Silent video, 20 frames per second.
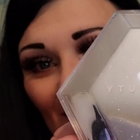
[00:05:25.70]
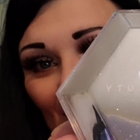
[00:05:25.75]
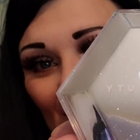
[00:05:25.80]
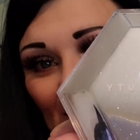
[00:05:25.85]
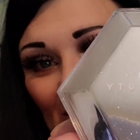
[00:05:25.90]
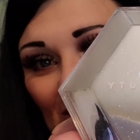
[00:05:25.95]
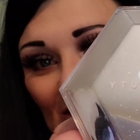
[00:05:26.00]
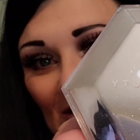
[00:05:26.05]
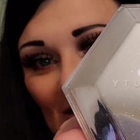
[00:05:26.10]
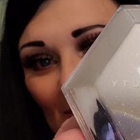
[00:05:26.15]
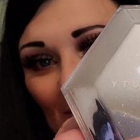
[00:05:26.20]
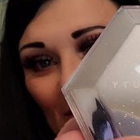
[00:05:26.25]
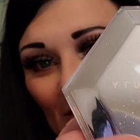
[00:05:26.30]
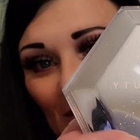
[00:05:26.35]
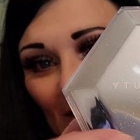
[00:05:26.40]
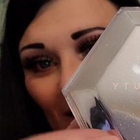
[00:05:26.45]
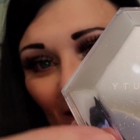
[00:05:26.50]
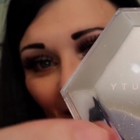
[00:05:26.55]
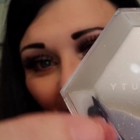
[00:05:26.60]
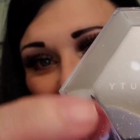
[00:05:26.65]
of shimmer
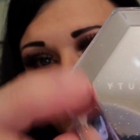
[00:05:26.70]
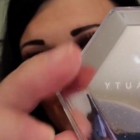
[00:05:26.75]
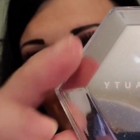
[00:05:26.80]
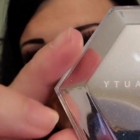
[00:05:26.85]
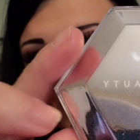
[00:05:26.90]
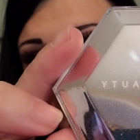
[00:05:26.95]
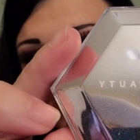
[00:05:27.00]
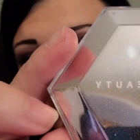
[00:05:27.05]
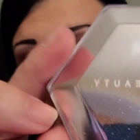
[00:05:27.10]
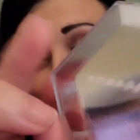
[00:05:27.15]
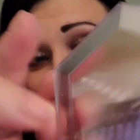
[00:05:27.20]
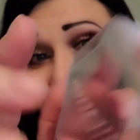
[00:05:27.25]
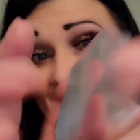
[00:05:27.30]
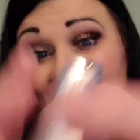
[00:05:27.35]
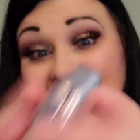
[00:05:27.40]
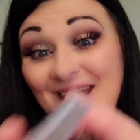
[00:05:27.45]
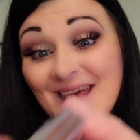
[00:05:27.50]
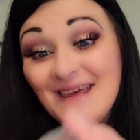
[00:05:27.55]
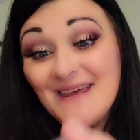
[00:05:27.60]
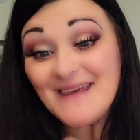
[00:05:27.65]
in there?
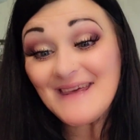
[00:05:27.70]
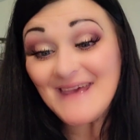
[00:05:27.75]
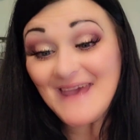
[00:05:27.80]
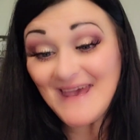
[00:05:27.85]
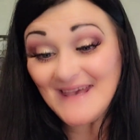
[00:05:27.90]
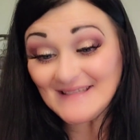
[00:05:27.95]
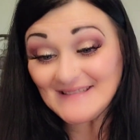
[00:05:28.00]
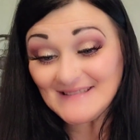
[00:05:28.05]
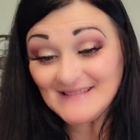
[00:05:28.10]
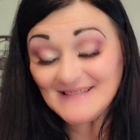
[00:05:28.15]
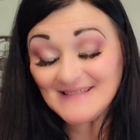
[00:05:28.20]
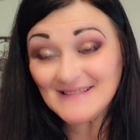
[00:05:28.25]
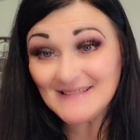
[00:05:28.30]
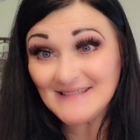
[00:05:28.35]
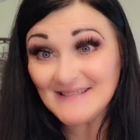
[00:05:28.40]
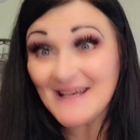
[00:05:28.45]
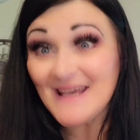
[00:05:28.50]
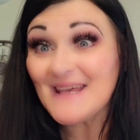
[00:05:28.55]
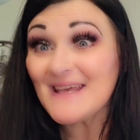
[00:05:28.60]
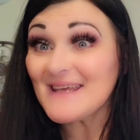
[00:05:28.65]
Yes.
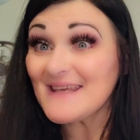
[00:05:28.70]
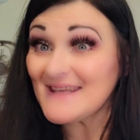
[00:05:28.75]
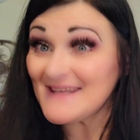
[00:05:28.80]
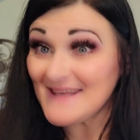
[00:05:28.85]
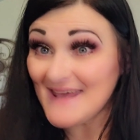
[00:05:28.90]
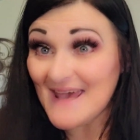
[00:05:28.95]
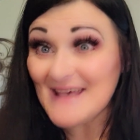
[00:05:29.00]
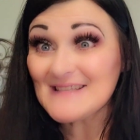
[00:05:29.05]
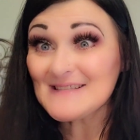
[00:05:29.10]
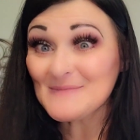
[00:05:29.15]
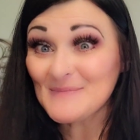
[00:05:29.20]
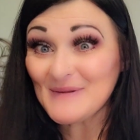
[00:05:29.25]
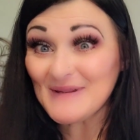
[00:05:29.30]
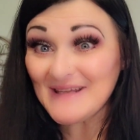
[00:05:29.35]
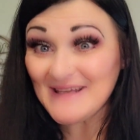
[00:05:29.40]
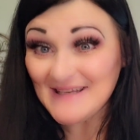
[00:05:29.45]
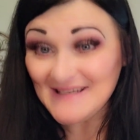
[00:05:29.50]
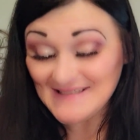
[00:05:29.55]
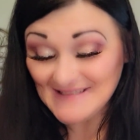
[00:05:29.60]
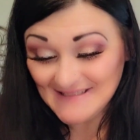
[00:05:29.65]
Yes,
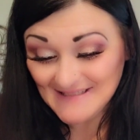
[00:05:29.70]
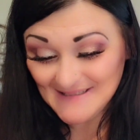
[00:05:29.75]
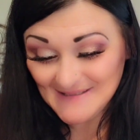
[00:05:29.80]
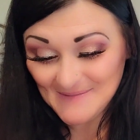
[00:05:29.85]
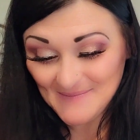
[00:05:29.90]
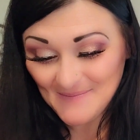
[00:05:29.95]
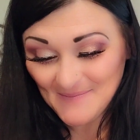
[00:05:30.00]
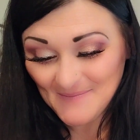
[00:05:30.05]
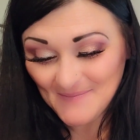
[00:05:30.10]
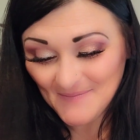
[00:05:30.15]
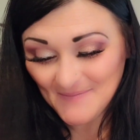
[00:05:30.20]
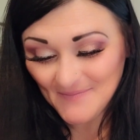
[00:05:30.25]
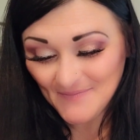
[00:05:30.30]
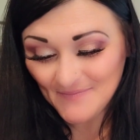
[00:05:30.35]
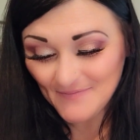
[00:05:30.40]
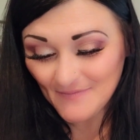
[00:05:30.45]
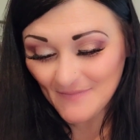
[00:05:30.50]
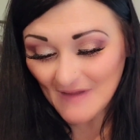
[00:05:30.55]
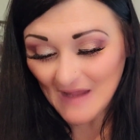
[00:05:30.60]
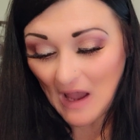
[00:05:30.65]
please.
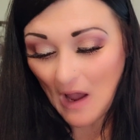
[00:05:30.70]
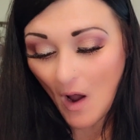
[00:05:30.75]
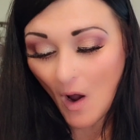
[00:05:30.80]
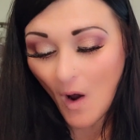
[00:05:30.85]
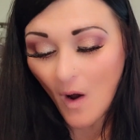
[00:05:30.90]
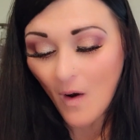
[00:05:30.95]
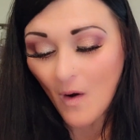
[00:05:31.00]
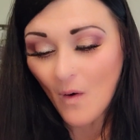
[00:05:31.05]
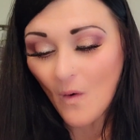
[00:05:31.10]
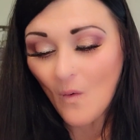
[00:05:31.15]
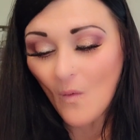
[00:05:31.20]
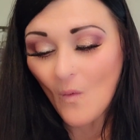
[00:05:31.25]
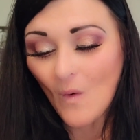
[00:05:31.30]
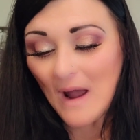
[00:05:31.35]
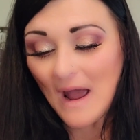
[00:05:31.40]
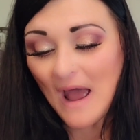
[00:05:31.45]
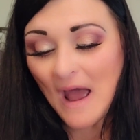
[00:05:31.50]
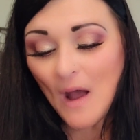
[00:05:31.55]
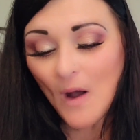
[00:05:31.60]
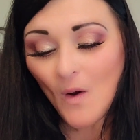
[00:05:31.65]
Oh,
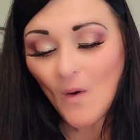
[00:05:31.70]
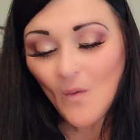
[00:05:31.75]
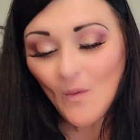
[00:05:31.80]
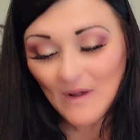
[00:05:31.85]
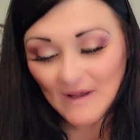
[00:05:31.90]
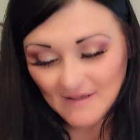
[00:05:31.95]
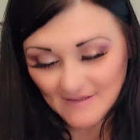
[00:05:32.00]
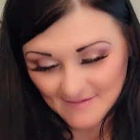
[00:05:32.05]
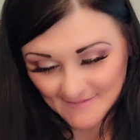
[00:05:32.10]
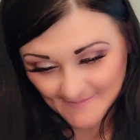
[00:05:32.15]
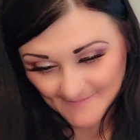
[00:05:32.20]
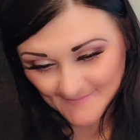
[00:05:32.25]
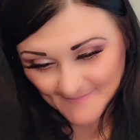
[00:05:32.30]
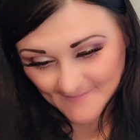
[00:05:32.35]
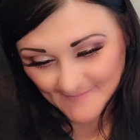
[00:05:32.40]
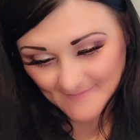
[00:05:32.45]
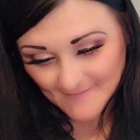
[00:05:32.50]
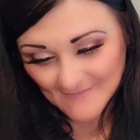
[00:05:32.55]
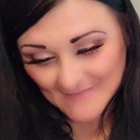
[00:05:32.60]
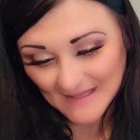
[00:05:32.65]
wow.
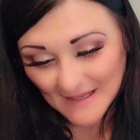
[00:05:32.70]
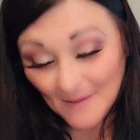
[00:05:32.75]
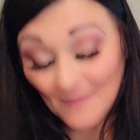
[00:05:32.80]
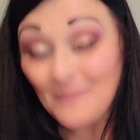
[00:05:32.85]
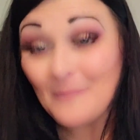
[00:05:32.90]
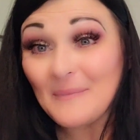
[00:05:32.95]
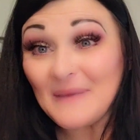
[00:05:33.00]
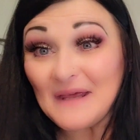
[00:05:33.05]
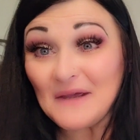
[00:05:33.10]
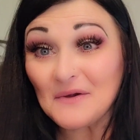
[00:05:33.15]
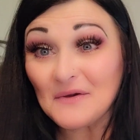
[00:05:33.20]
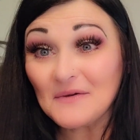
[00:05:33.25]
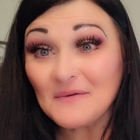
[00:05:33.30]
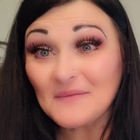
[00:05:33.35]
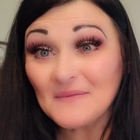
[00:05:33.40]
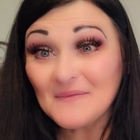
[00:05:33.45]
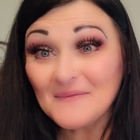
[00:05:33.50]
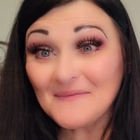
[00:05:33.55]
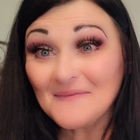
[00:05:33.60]
Mirror.